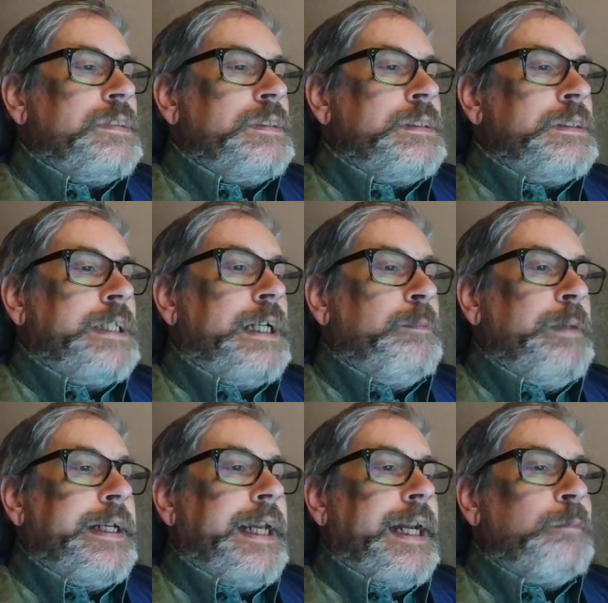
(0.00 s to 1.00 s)
Jeremy
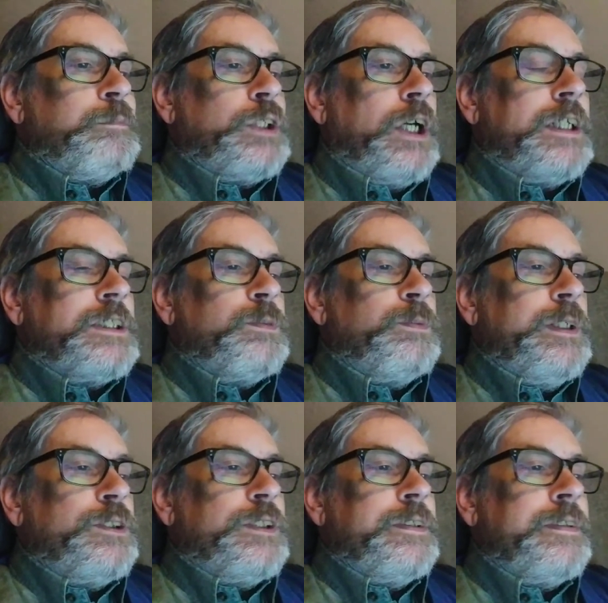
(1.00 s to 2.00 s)
Camp, Josh
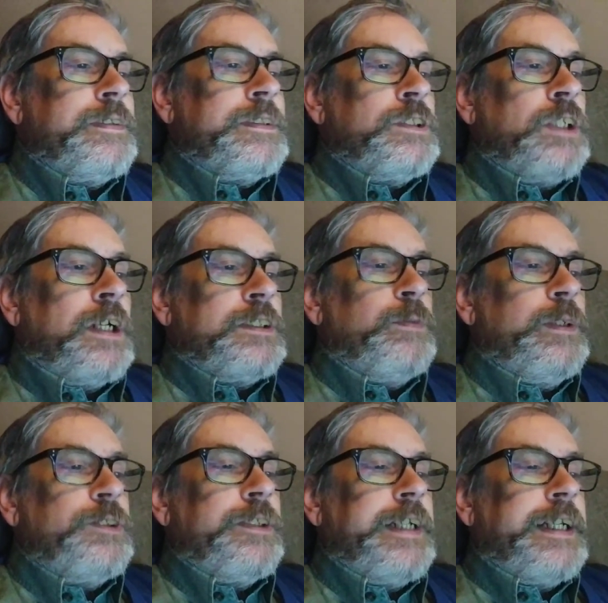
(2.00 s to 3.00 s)
Wilson. Josh
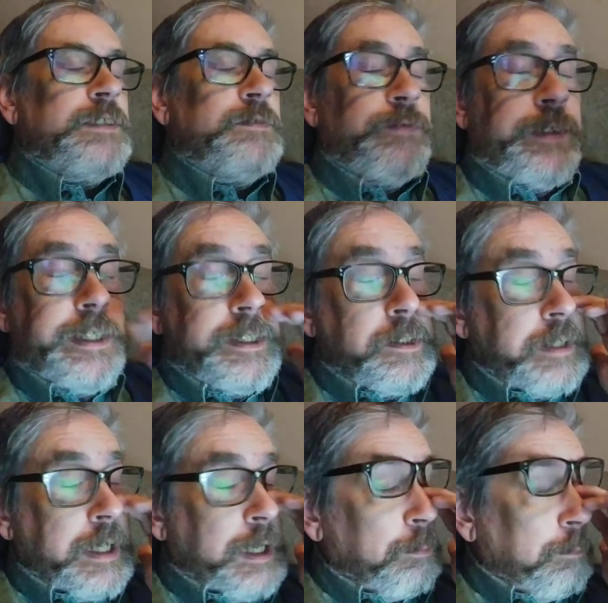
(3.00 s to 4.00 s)
Wilson has a very good
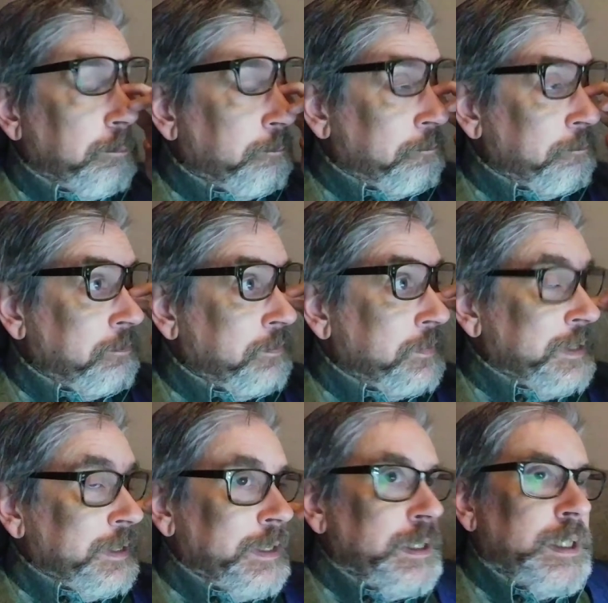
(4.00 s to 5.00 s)
album.
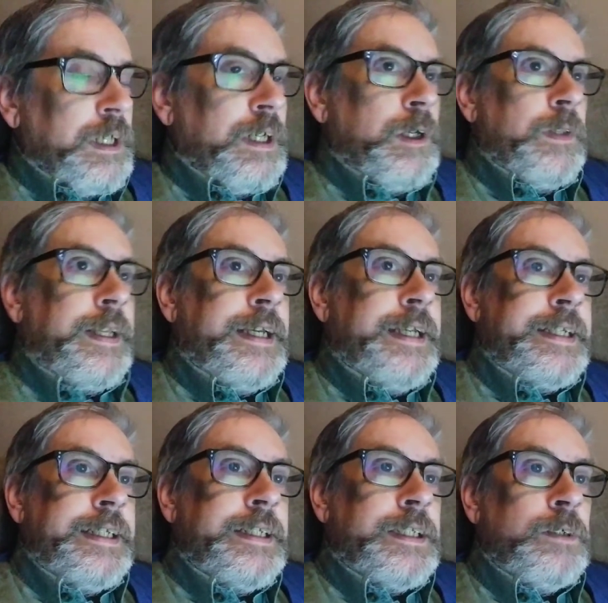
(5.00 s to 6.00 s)
The,
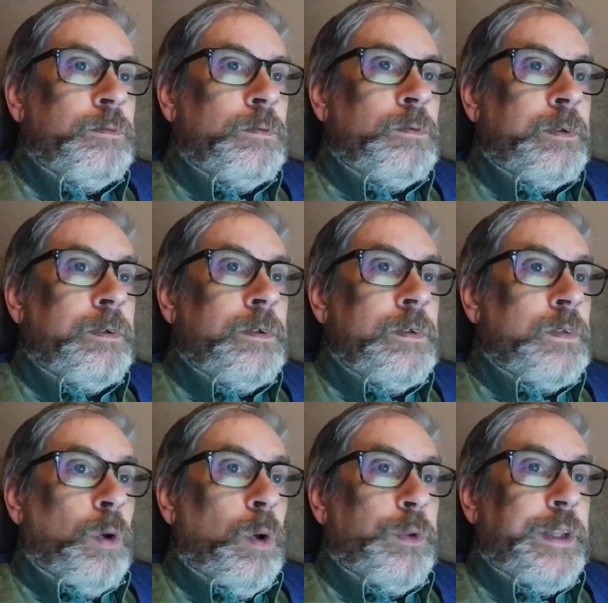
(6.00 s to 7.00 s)
uh, the
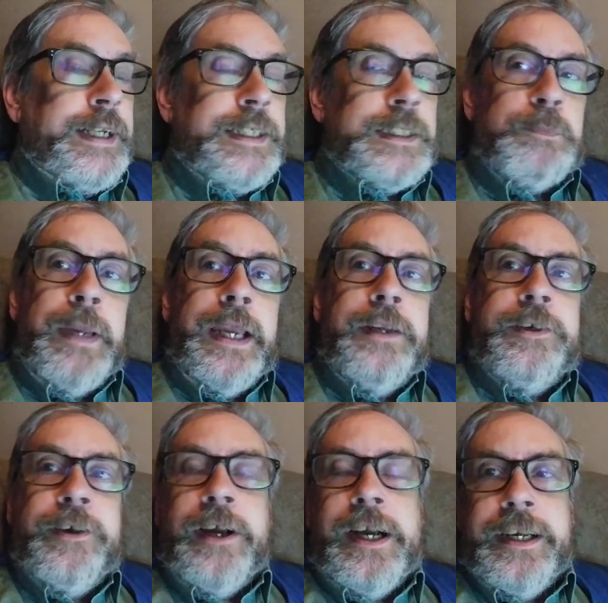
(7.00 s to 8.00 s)
whole thing is
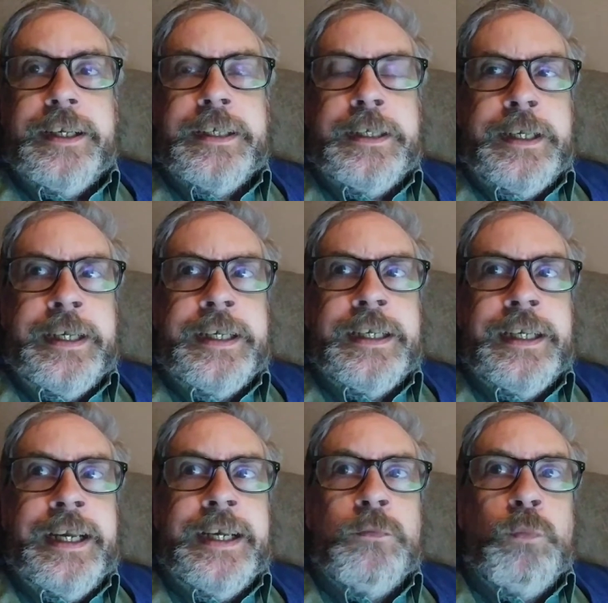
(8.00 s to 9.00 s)
patriotic.
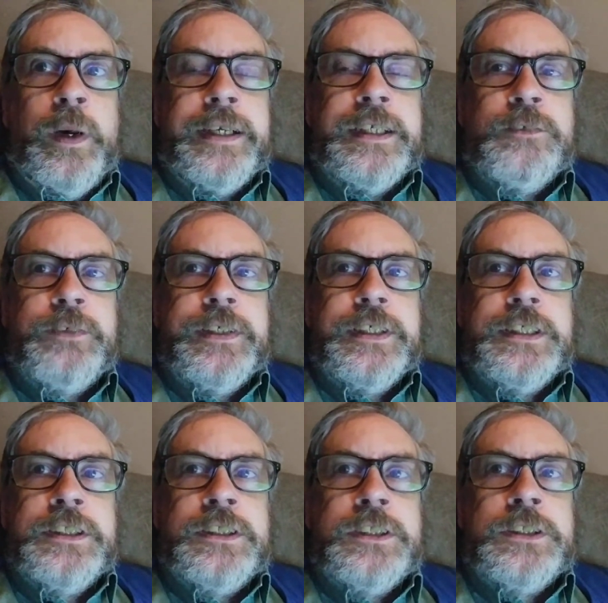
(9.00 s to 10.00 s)
And one of
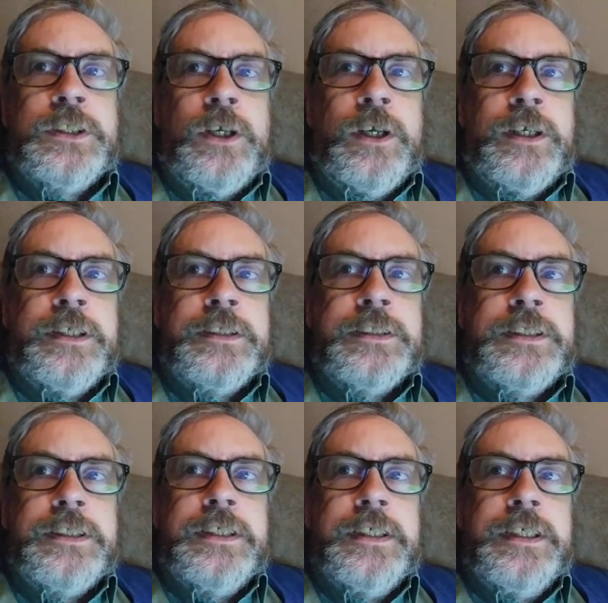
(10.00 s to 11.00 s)
his
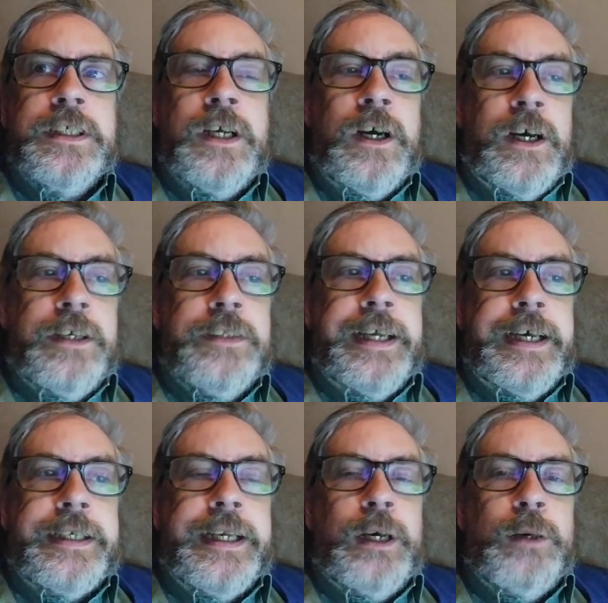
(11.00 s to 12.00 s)
songs on
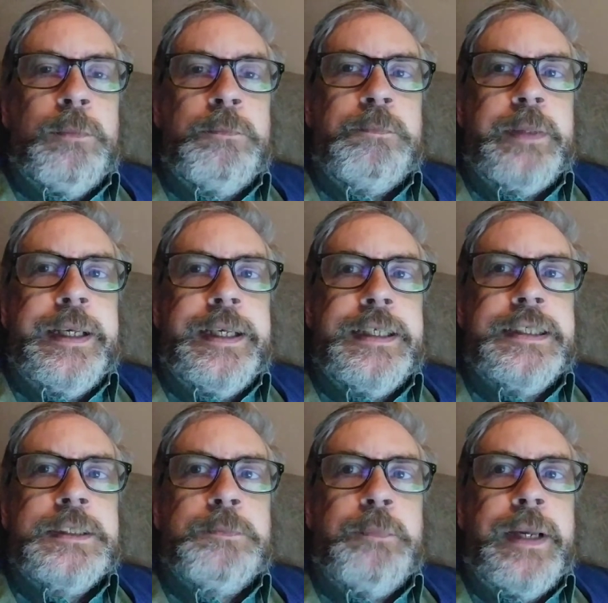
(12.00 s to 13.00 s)
that album
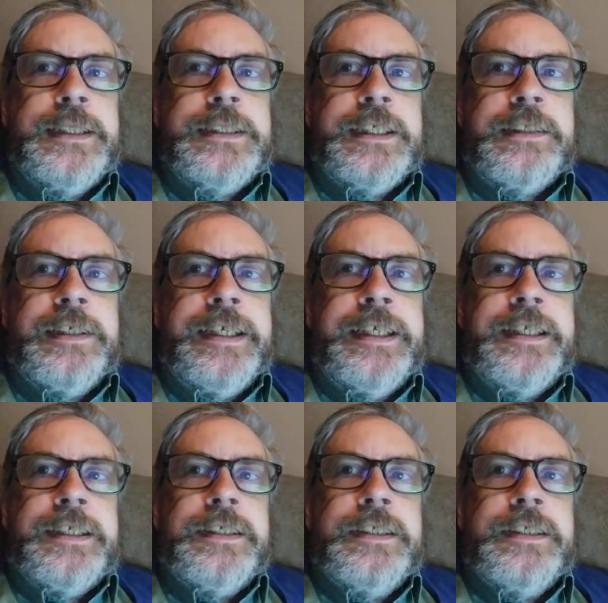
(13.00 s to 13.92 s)
is basically